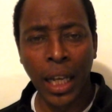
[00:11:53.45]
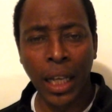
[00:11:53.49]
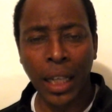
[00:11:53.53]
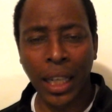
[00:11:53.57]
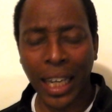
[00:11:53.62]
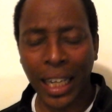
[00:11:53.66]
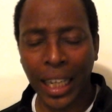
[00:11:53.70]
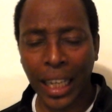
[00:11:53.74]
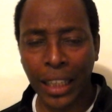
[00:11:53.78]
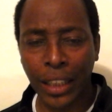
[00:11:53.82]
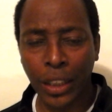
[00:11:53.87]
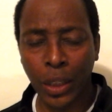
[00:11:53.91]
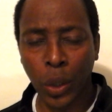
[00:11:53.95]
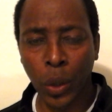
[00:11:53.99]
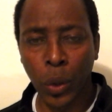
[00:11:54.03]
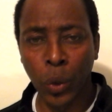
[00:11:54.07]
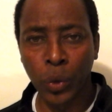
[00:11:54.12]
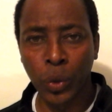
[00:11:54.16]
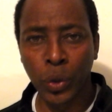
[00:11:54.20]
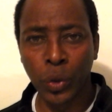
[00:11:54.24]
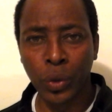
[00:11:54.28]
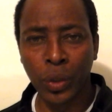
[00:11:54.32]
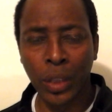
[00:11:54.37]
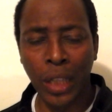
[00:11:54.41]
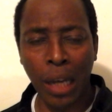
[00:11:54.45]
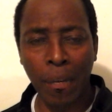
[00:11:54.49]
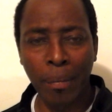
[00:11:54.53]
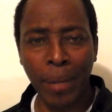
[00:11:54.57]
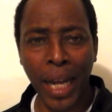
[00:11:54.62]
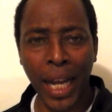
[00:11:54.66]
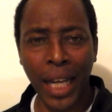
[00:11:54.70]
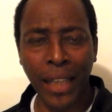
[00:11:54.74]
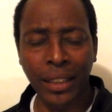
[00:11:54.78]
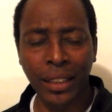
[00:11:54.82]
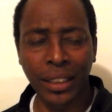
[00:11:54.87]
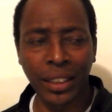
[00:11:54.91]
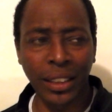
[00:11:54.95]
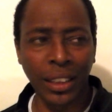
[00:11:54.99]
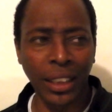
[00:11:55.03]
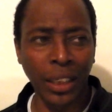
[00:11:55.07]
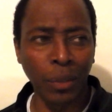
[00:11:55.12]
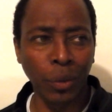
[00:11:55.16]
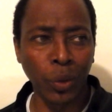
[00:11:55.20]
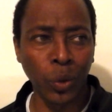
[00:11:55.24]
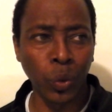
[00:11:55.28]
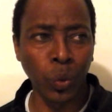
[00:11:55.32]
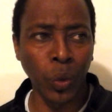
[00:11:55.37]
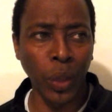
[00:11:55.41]
Like I told you, dumbasses. And
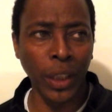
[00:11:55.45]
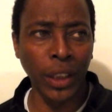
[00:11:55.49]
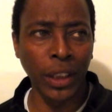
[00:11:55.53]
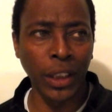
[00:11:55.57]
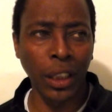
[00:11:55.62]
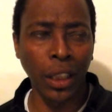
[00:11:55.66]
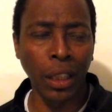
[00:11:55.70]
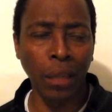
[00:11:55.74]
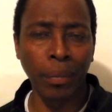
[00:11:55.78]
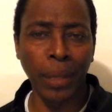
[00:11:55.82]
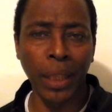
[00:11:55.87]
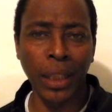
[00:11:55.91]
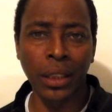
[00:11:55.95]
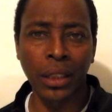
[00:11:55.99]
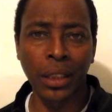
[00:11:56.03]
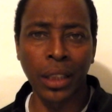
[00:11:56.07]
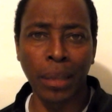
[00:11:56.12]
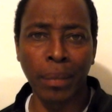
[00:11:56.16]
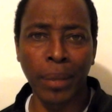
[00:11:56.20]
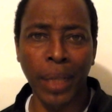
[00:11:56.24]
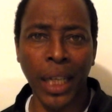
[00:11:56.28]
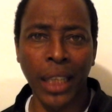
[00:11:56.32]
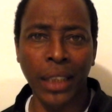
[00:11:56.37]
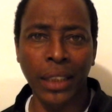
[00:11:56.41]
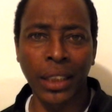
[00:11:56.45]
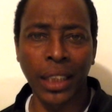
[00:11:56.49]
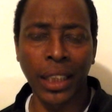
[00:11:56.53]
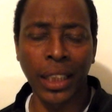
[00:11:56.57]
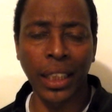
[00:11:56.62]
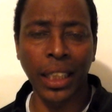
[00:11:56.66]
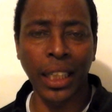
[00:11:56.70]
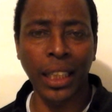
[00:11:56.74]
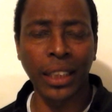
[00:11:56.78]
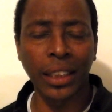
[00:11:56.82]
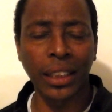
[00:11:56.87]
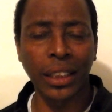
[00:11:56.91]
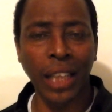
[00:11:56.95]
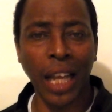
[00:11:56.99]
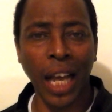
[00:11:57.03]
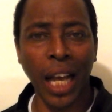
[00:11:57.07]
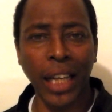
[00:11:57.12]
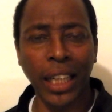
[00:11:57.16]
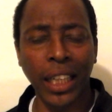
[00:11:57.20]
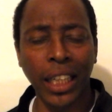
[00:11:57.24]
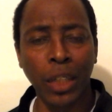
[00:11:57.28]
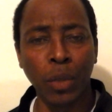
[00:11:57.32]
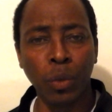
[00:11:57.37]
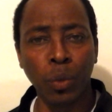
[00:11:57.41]
it was one GMS dumbass nigga that
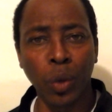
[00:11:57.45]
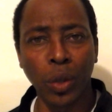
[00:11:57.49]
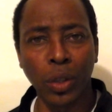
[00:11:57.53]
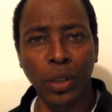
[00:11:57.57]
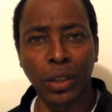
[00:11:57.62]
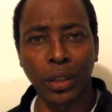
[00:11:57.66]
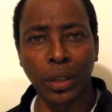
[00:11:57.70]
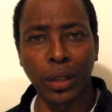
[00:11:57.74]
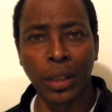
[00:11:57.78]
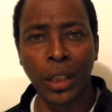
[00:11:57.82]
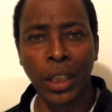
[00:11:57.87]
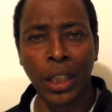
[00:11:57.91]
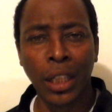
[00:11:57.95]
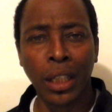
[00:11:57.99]
decided he wanted to